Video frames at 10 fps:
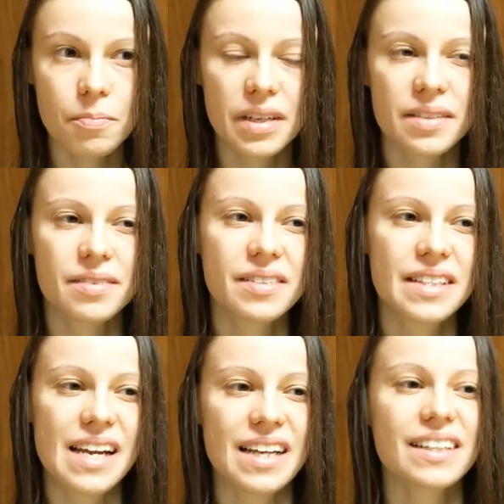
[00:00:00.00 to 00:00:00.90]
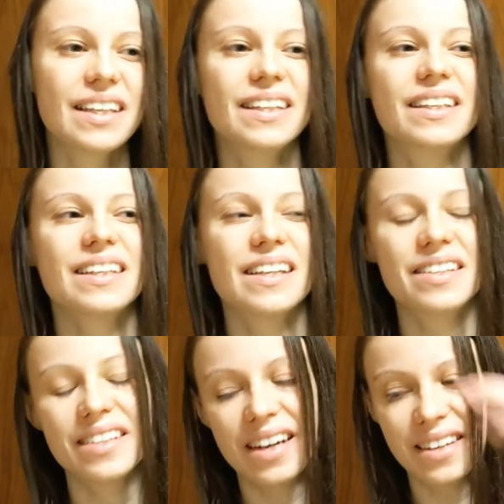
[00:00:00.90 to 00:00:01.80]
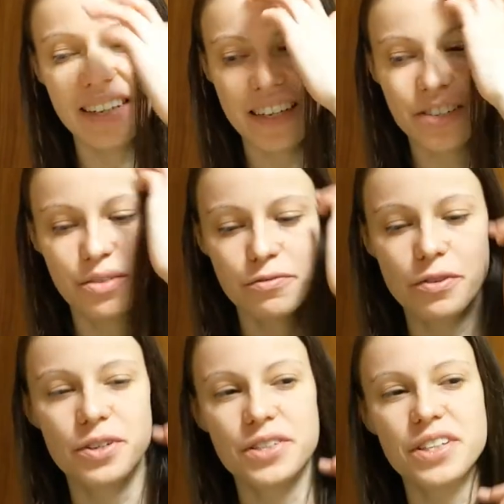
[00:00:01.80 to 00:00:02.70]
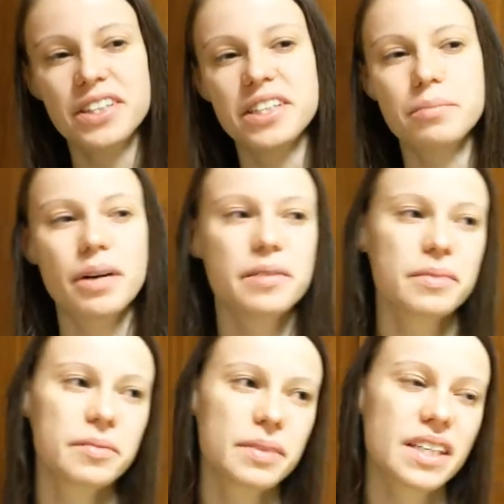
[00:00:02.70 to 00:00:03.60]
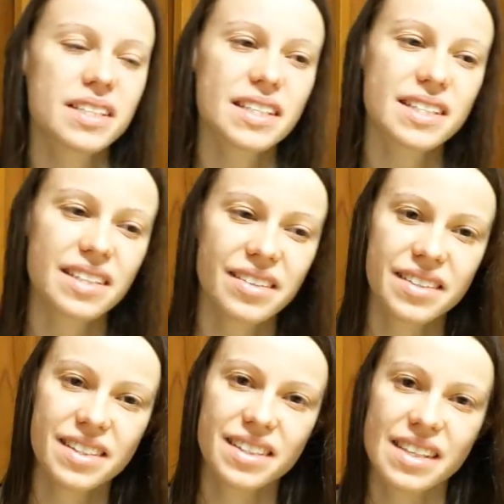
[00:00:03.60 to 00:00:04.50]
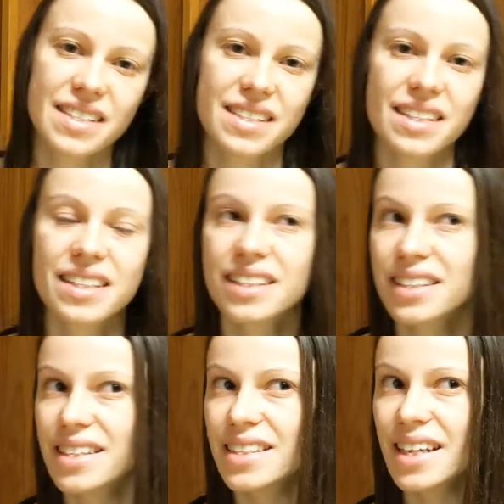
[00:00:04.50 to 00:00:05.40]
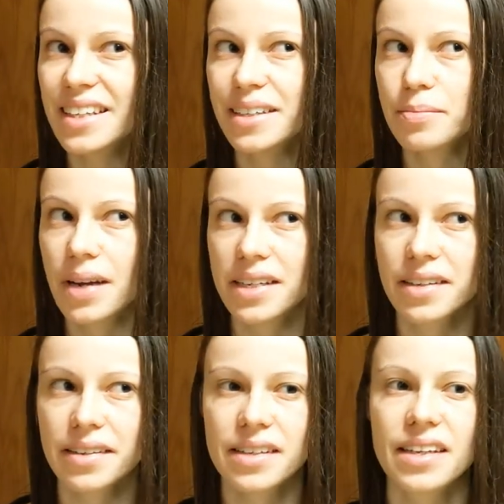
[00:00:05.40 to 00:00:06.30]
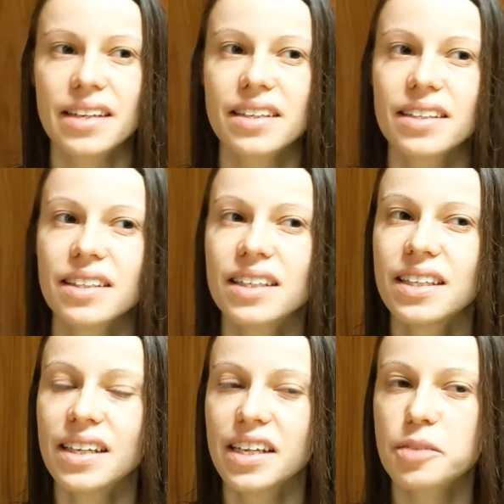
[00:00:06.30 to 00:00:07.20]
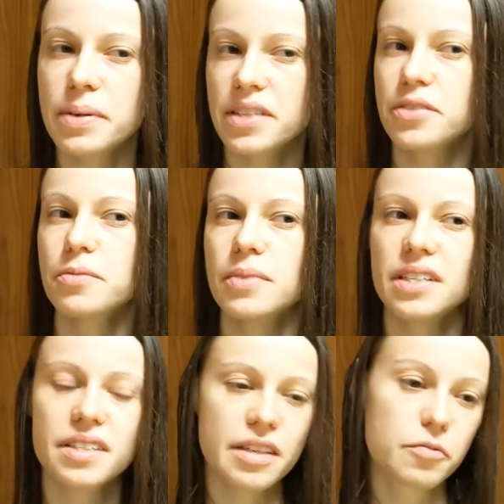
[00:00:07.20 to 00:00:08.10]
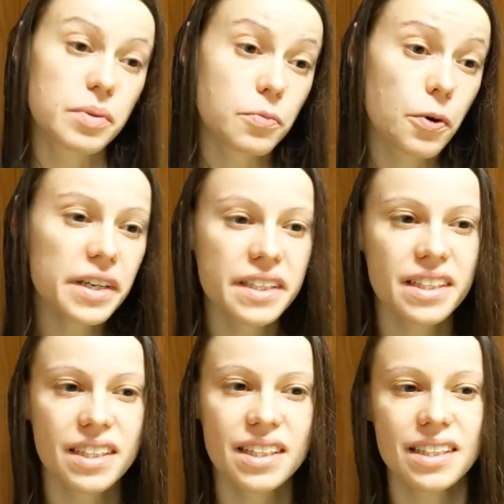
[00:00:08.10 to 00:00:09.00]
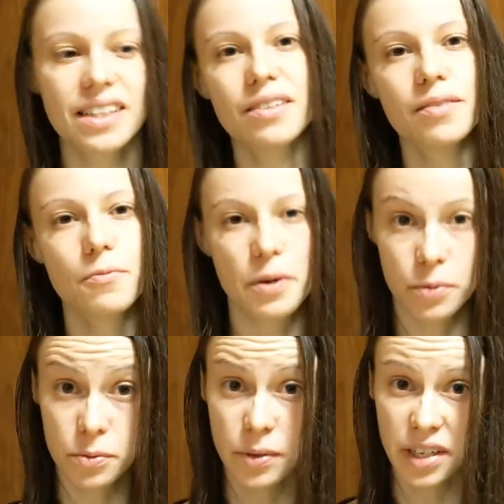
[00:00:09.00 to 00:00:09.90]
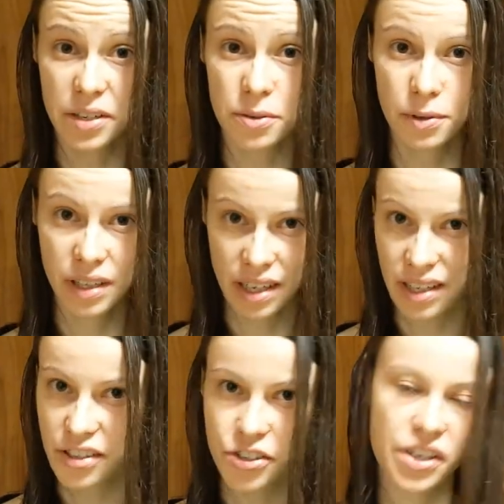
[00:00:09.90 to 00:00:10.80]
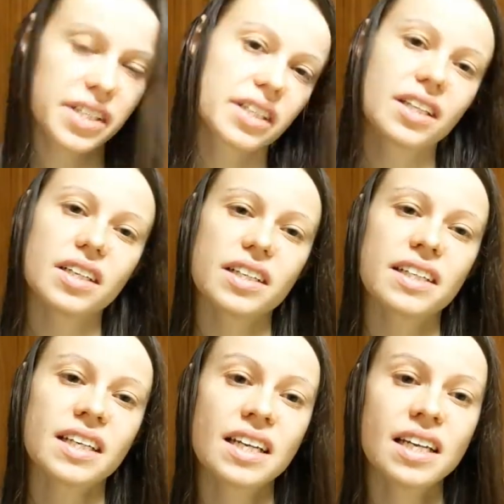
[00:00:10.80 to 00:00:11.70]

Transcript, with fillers: But yeah, like, I, I think I shouldn't focus on the apartment, because that's not... that's... it's like a minor thing. Uh, in the past two months I've been working. Uh, work was really cool, I enjoyed it a lot.